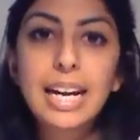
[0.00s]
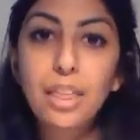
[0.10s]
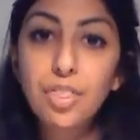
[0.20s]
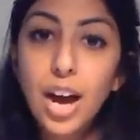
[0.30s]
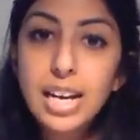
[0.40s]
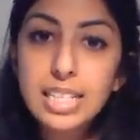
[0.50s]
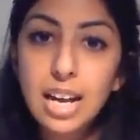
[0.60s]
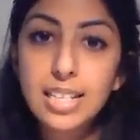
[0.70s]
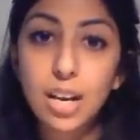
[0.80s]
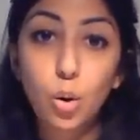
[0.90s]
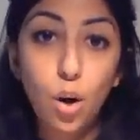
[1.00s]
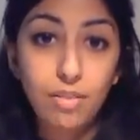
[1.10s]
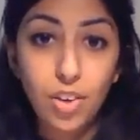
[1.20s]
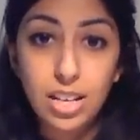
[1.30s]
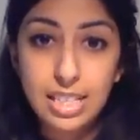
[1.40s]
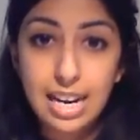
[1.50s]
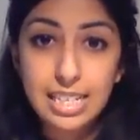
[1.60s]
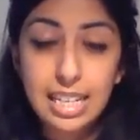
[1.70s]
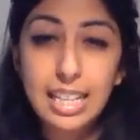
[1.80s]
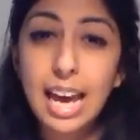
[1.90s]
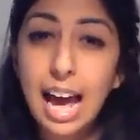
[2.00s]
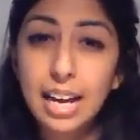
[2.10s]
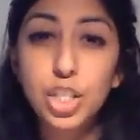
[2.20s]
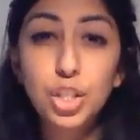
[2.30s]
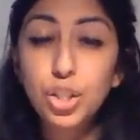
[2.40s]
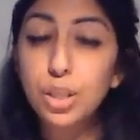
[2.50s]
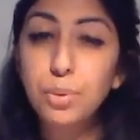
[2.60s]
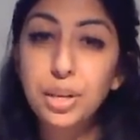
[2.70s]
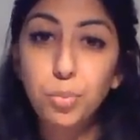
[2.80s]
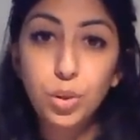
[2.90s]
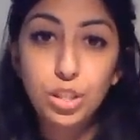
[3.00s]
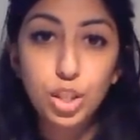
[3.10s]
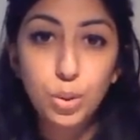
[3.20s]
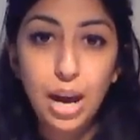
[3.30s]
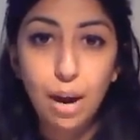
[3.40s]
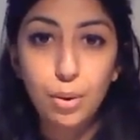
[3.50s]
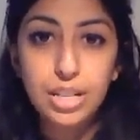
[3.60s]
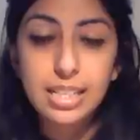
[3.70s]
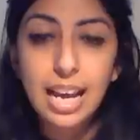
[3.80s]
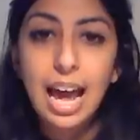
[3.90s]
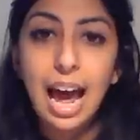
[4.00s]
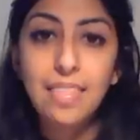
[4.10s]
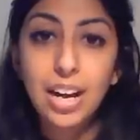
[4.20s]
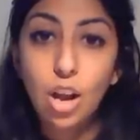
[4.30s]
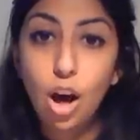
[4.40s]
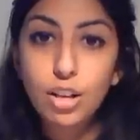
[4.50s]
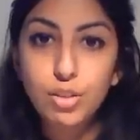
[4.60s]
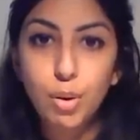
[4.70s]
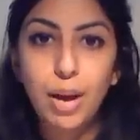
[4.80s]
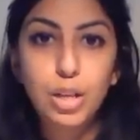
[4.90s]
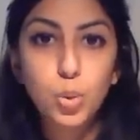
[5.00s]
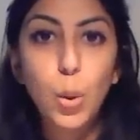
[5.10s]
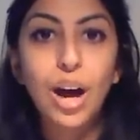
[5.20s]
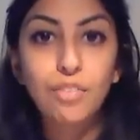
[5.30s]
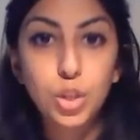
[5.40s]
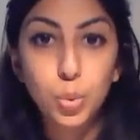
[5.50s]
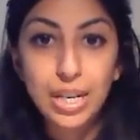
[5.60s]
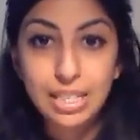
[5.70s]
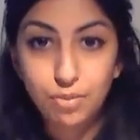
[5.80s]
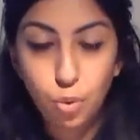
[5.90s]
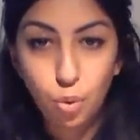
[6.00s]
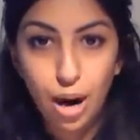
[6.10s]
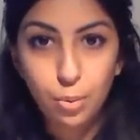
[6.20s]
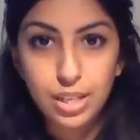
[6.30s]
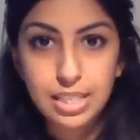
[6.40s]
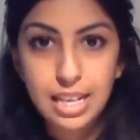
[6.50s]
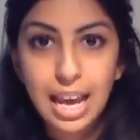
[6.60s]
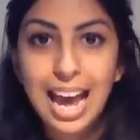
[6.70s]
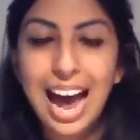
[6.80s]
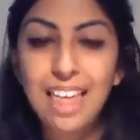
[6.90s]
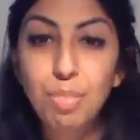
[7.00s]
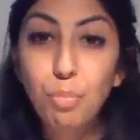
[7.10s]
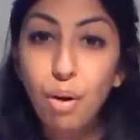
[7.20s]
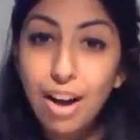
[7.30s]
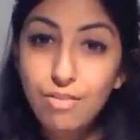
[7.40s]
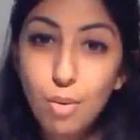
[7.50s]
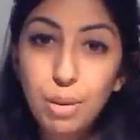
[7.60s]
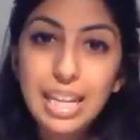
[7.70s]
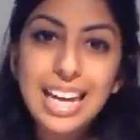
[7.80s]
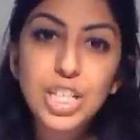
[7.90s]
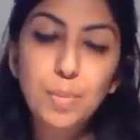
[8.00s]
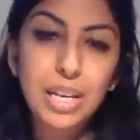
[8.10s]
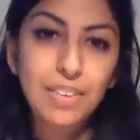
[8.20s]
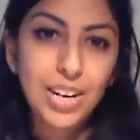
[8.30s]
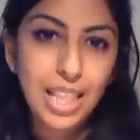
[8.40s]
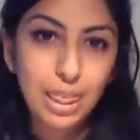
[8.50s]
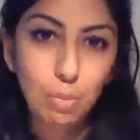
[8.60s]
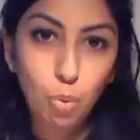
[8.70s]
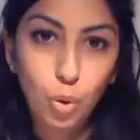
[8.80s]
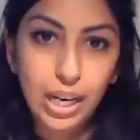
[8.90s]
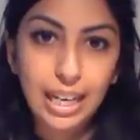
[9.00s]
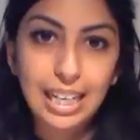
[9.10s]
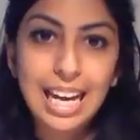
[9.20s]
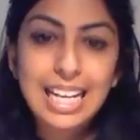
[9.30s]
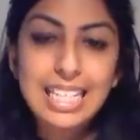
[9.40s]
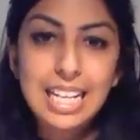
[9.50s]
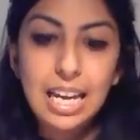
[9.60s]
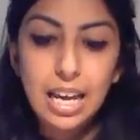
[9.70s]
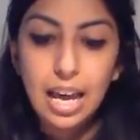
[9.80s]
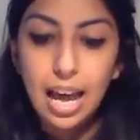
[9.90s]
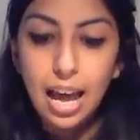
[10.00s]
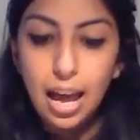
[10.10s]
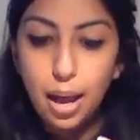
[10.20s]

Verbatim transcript: Now thiazides are quite fast acting, they act usually within one to two hours and they last for about 12 to 24 hours and preferably they should be given in the morning to